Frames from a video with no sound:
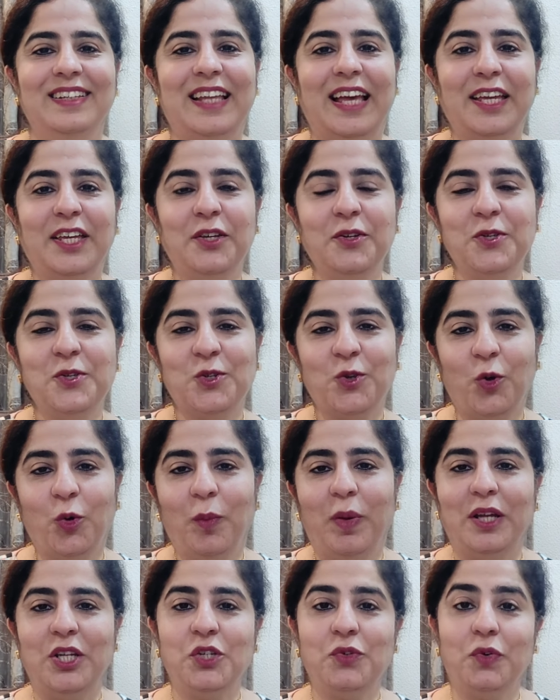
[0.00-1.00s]
Thank you so
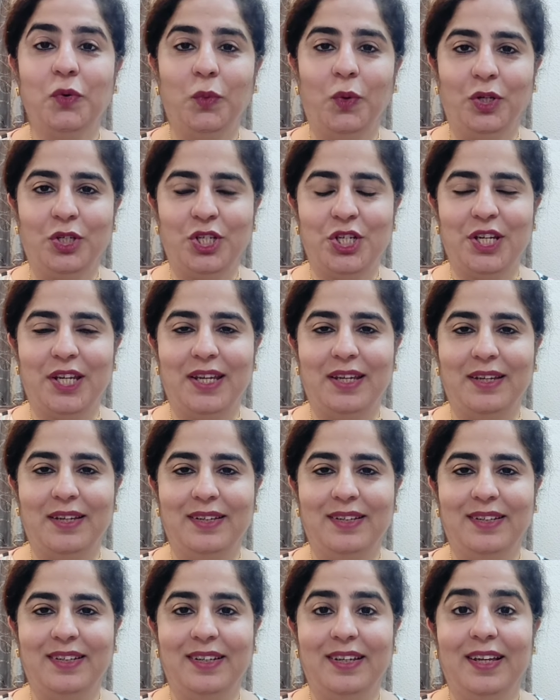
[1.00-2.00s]
much for watching.
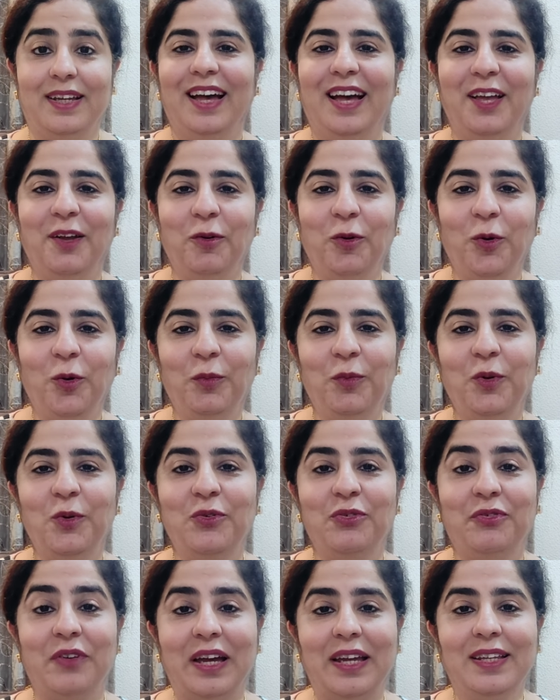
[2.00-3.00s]
I hope
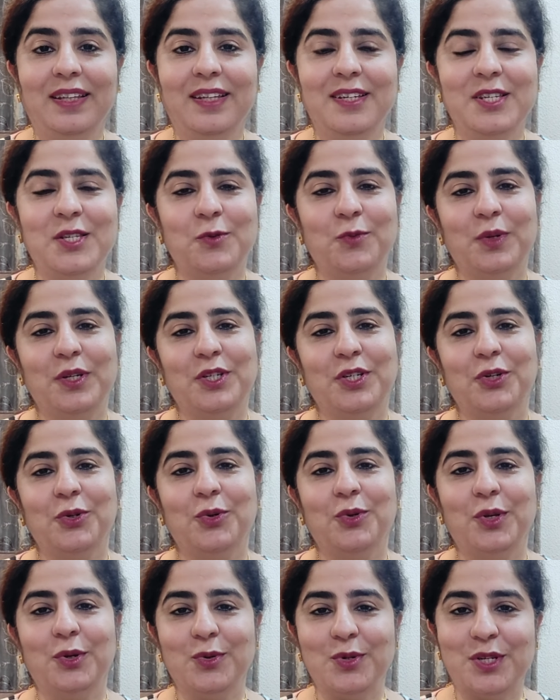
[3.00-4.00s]
you find this
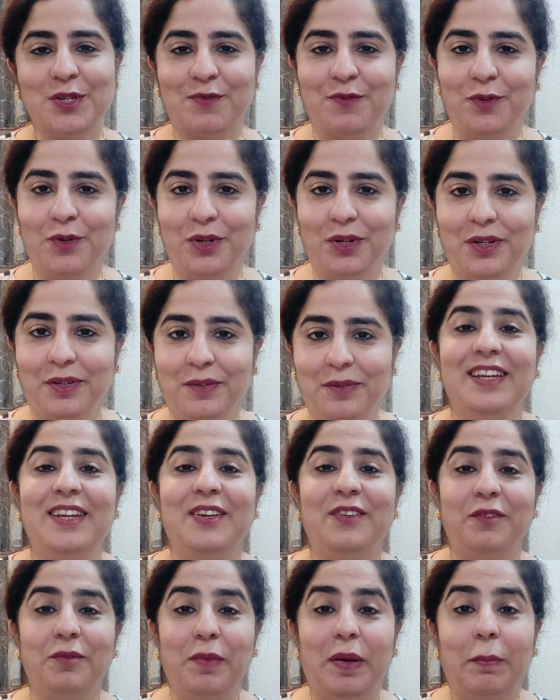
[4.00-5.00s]
video useful
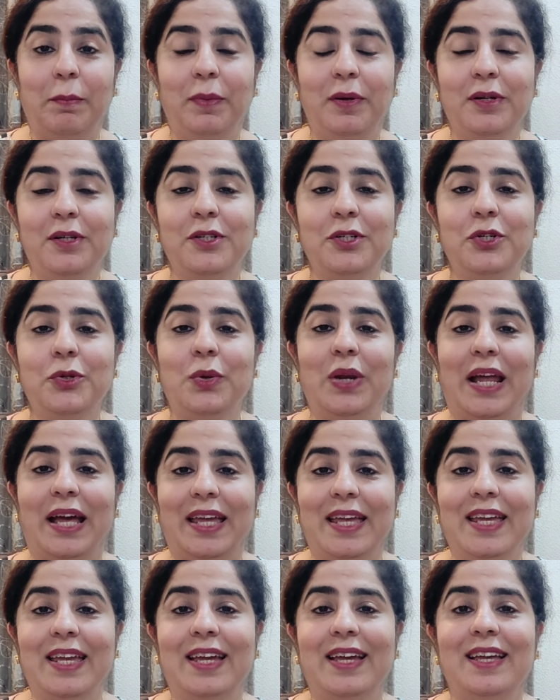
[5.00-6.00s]
Remember to
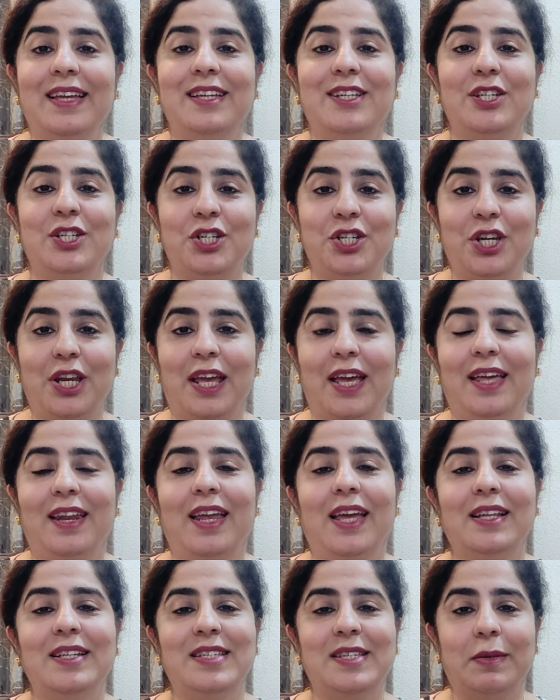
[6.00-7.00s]
like,
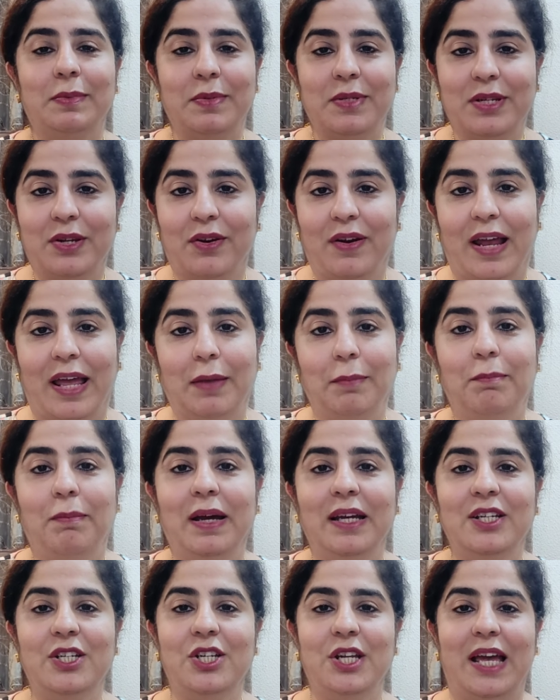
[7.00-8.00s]
share, and subscribe
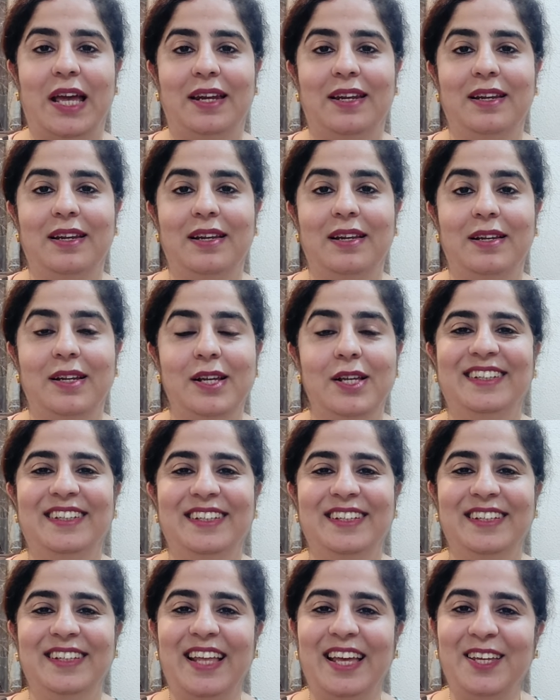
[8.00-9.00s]
my channel.
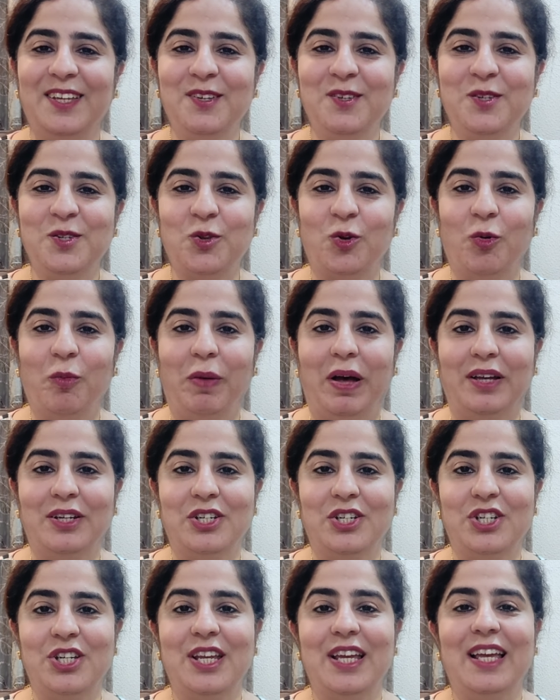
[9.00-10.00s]
Thank you so
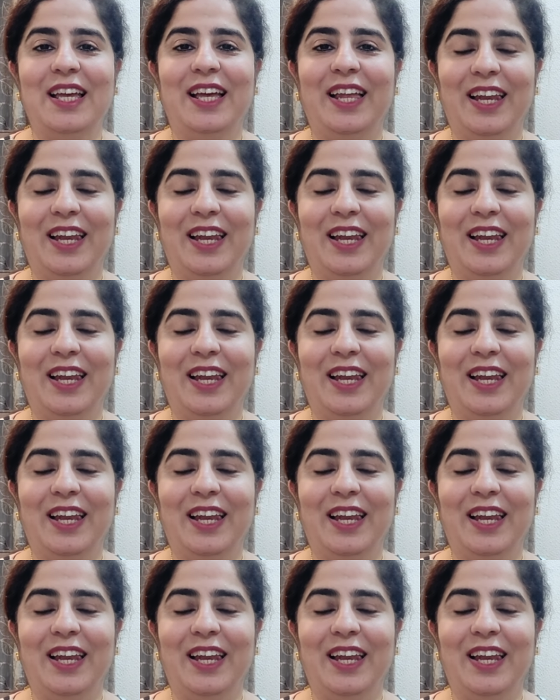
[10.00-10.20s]
much.